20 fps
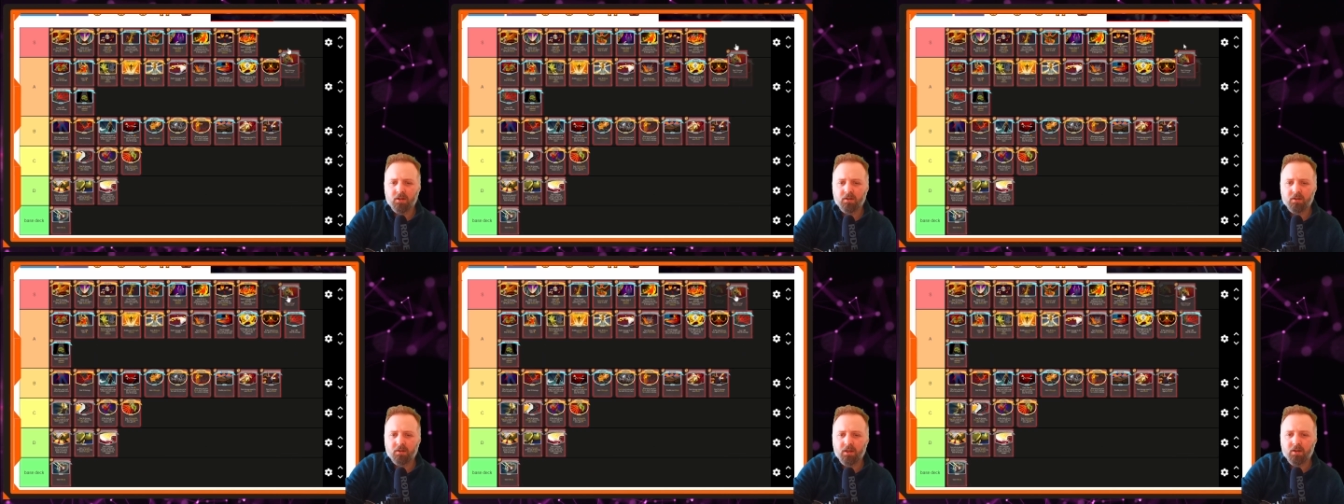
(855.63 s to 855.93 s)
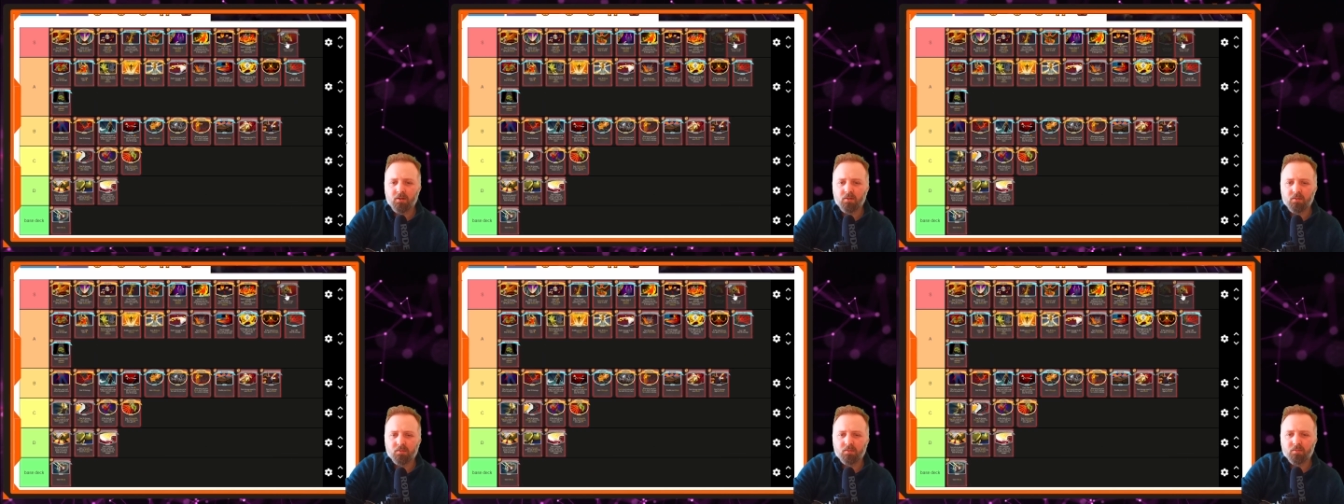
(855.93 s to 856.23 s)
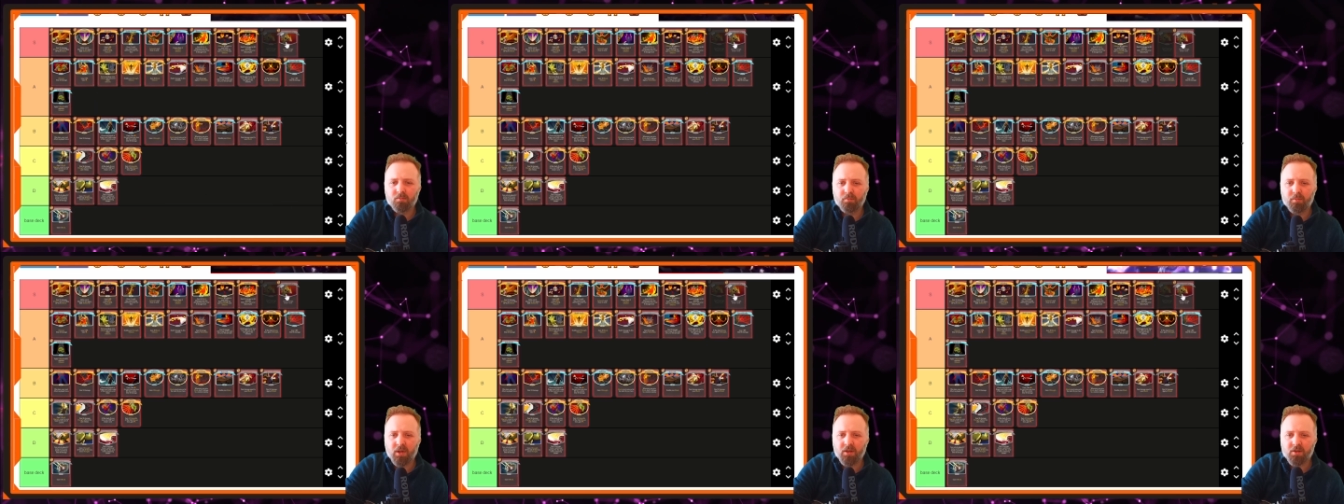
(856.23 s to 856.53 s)
Now,
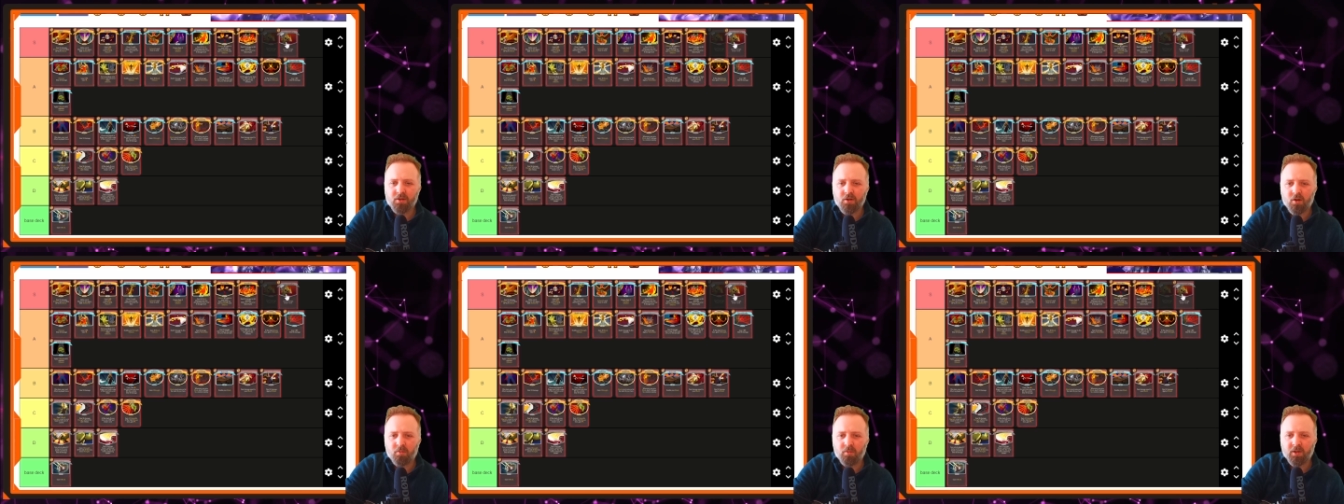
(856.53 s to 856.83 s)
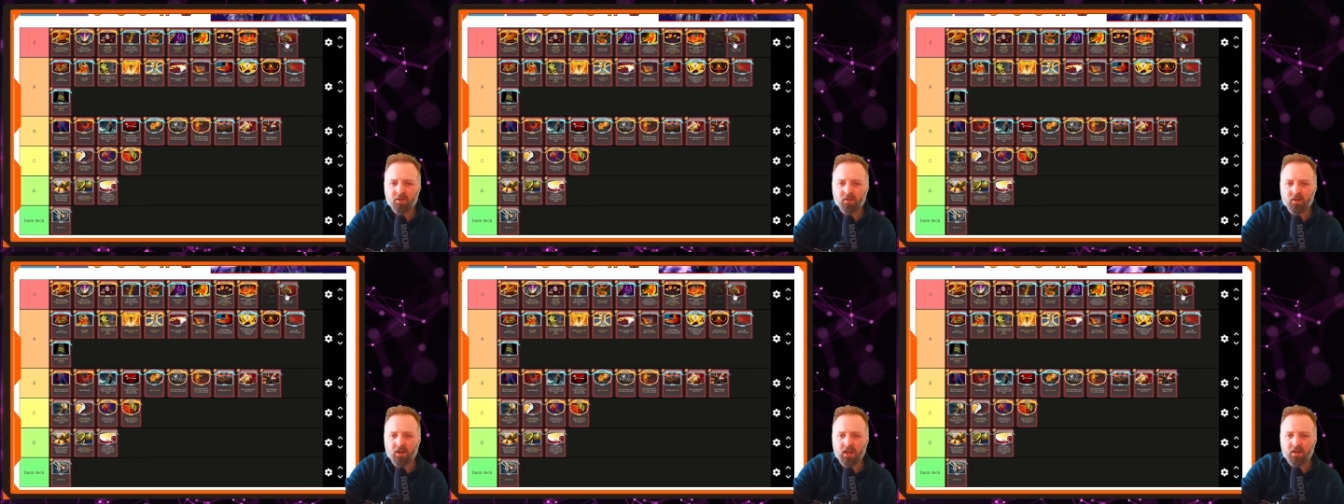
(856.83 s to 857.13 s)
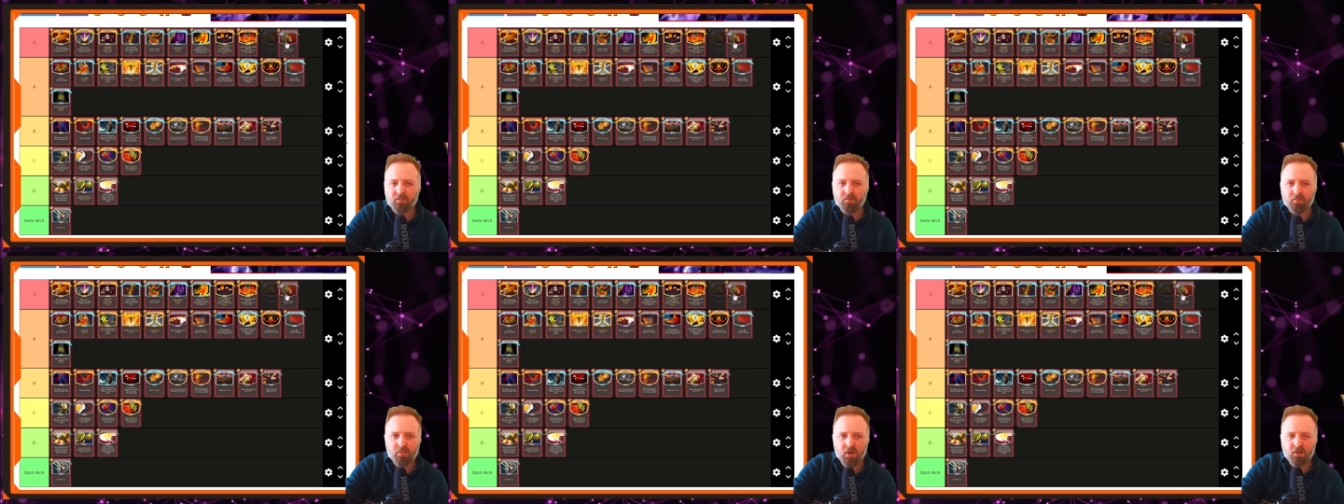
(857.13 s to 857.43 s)
best common in the
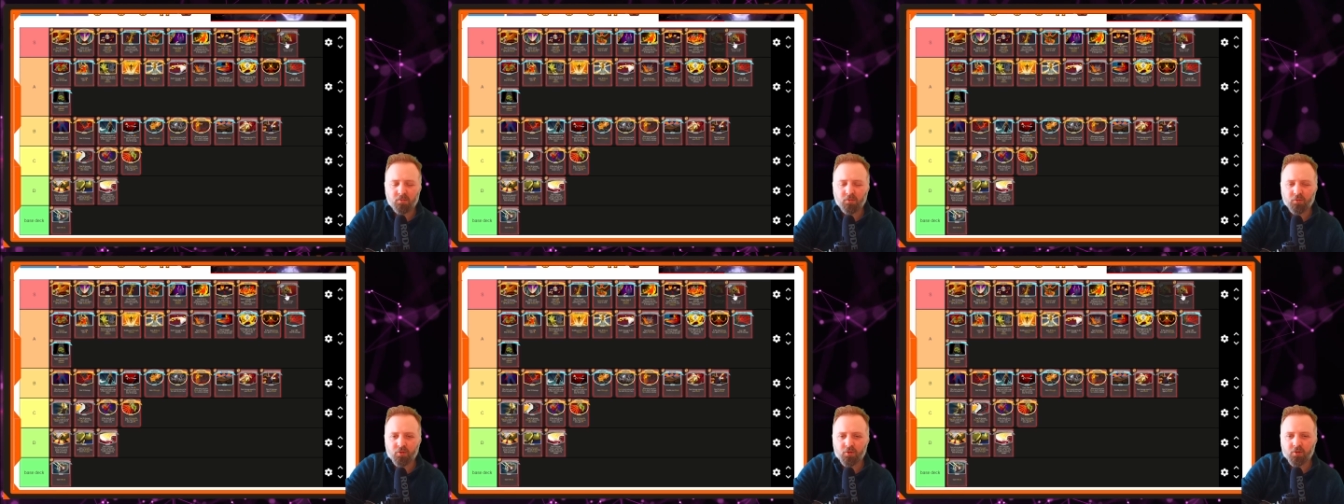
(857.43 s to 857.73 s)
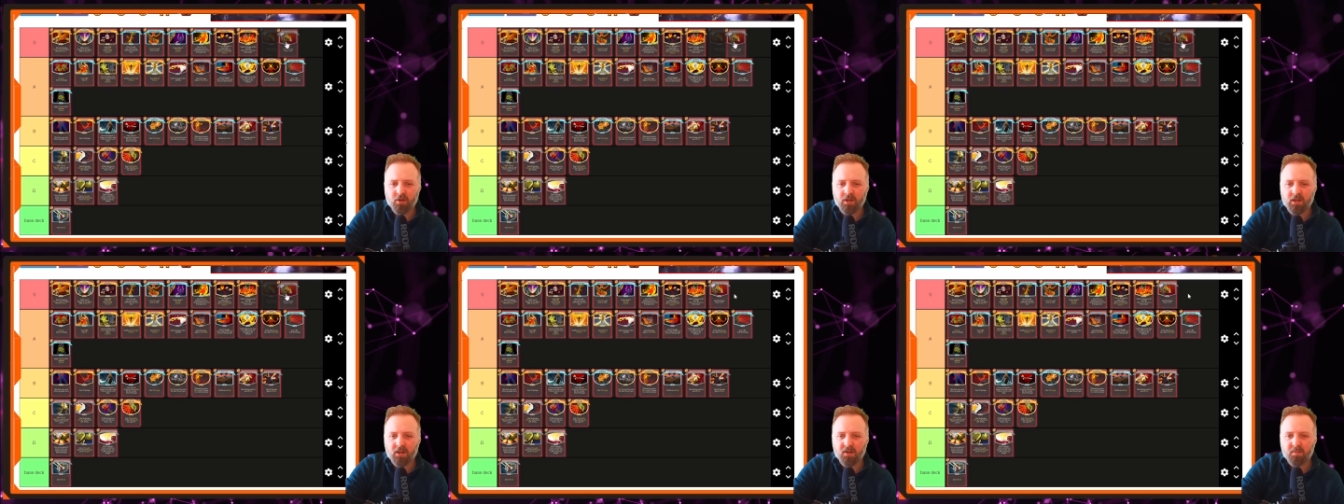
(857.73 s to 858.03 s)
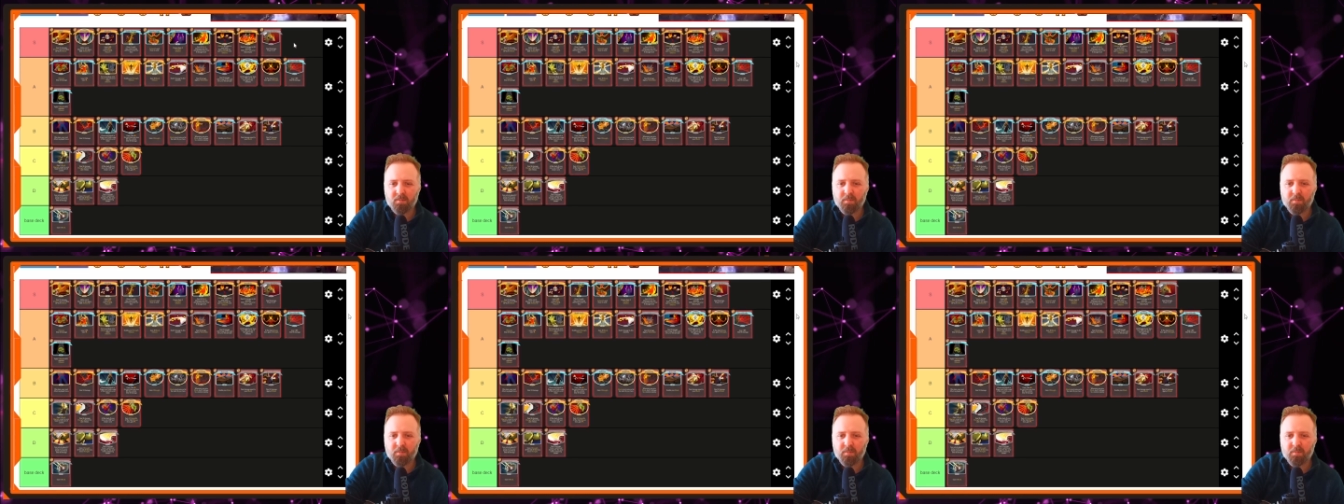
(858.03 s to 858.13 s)
game, Pommel Strike.